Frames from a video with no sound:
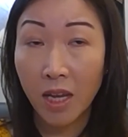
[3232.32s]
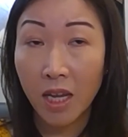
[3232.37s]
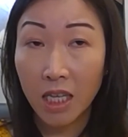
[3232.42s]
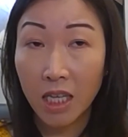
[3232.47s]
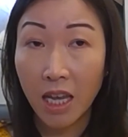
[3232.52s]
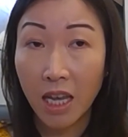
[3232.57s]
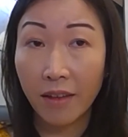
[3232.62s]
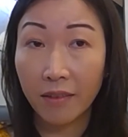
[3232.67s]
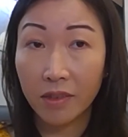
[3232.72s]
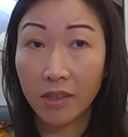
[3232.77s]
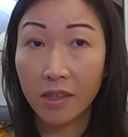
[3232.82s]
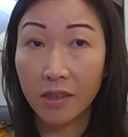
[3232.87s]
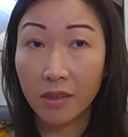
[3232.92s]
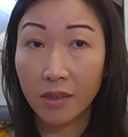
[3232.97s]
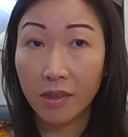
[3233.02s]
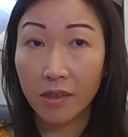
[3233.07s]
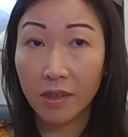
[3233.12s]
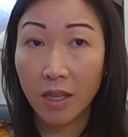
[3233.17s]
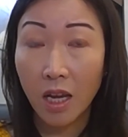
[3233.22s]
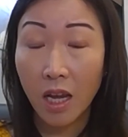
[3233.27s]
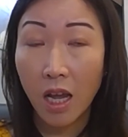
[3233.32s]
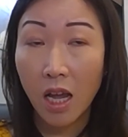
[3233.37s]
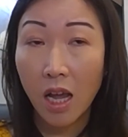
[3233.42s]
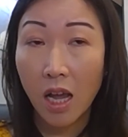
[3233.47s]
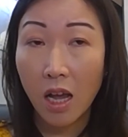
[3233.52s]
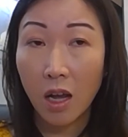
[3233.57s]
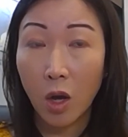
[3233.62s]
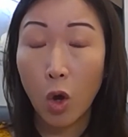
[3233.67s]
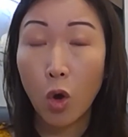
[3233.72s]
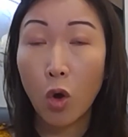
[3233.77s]
cancers
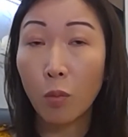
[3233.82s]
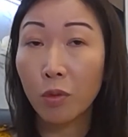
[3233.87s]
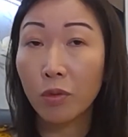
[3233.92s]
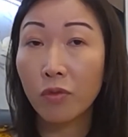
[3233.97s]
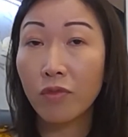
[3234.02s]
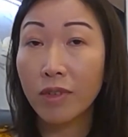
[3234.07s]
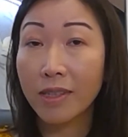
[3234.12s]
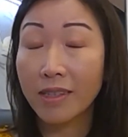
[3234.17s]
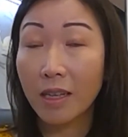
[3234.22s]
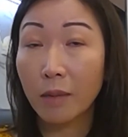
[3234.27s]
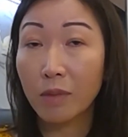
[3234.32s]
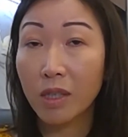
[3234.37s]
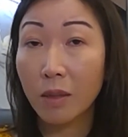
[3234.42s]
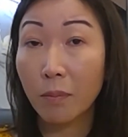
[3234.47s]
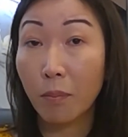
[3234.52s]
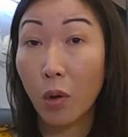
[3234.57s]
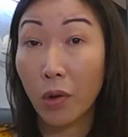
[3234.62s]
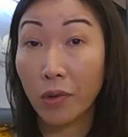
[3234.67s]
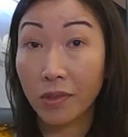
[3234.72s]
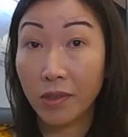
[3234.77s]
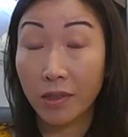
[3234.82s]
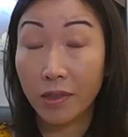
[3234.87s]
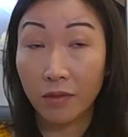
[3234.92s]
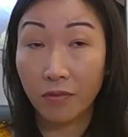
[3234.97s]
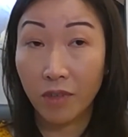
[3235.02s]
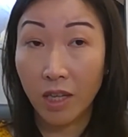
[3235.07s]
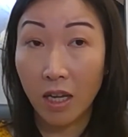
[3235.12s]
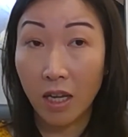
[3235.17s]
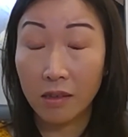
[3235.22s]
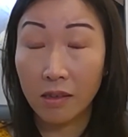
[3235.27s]
uh, hormone receptor positive
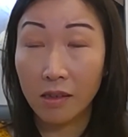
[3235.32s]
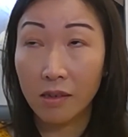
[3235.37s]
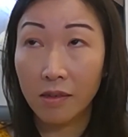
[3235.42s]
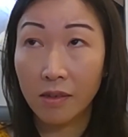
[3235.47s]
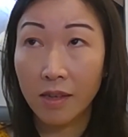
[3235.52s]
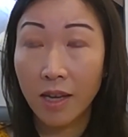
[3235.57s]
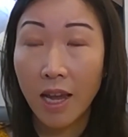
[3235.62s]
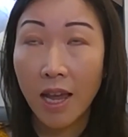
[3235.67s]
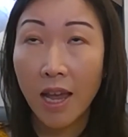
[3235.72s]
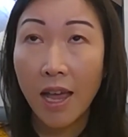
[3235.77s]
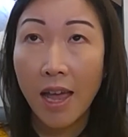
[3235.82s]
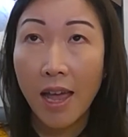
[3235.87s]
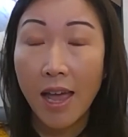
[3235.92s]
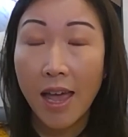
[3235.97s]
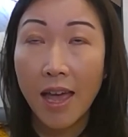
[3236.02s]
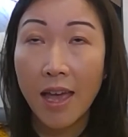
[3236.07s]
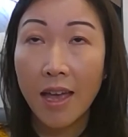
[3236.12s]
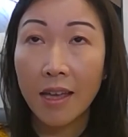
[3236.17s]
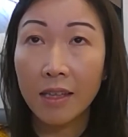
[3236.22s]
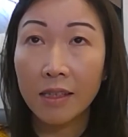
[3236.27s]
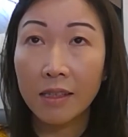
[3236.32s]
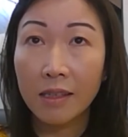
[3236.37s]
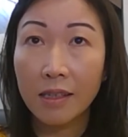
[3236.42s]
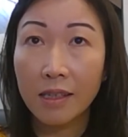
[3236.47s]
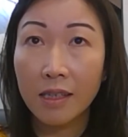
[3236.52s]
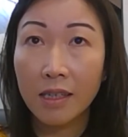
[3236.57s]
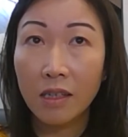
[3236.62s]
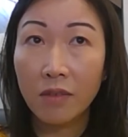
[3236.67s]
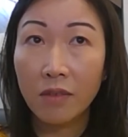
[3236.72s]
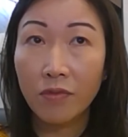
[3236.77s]
cancers and
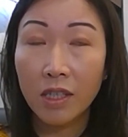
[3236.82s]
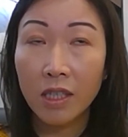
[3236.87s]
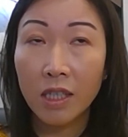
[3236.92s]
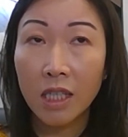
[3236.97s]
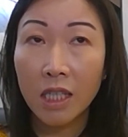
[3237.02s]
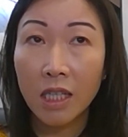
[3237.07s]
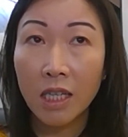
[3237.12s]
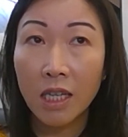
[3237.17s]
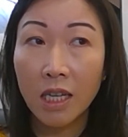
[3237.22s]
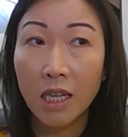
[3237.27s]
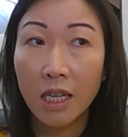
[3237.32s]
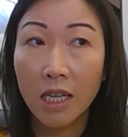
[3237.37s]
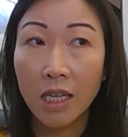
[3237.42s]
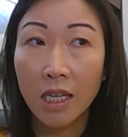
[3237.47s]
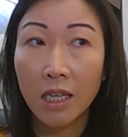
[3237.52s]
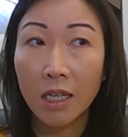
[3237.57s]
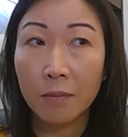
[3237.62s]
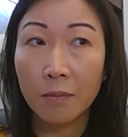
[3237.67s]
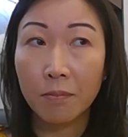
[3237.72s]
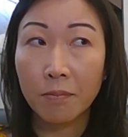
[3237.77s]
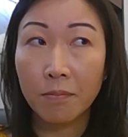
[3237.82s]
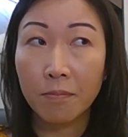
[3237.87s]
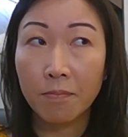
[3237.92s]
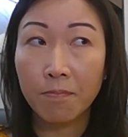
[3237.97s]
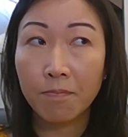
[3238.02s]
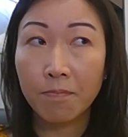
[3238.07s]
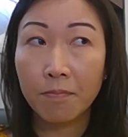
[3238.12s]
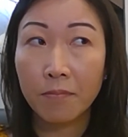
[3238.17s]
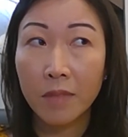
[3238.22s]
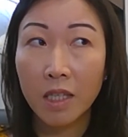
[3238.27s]
even um,
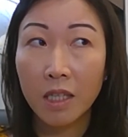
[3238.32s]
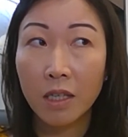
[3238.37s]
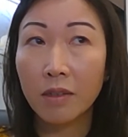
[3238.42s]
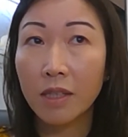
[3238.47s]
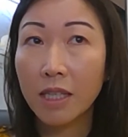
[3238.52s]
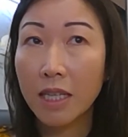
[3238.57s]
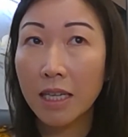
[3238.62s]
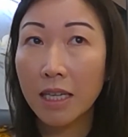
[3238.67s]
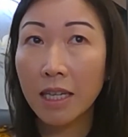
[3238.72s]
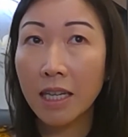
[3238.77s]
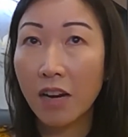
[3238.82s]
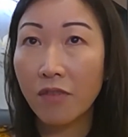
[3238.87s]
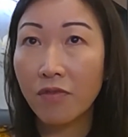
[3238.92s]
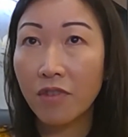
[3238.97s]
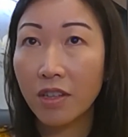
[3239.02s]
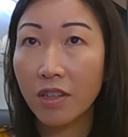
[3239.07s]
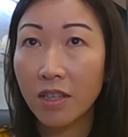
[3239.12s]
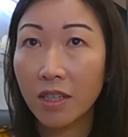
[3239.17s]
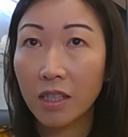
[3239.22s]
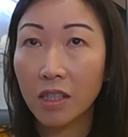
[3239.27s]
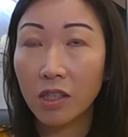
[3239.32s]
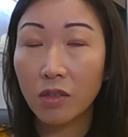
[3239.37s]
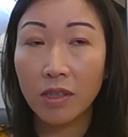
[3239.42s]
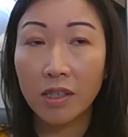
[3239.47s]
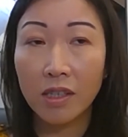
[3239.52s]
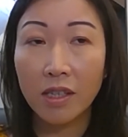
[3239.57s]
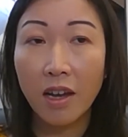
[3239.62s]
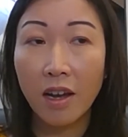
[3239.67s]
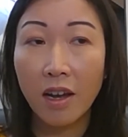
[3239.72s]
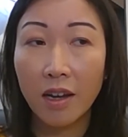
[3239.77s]
you know taking everything into
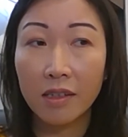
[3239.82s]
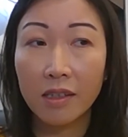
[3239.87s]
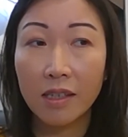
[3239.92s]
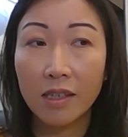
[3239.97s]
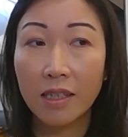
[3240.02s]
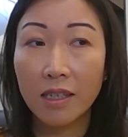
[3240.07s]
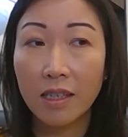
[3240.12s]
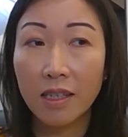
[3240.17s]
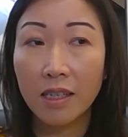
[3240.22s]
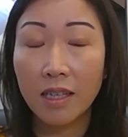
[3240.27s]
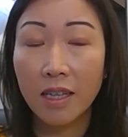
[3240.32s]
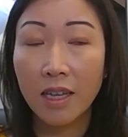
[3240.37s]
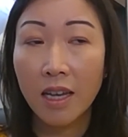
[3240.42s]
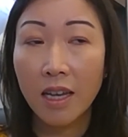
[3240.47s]
entirety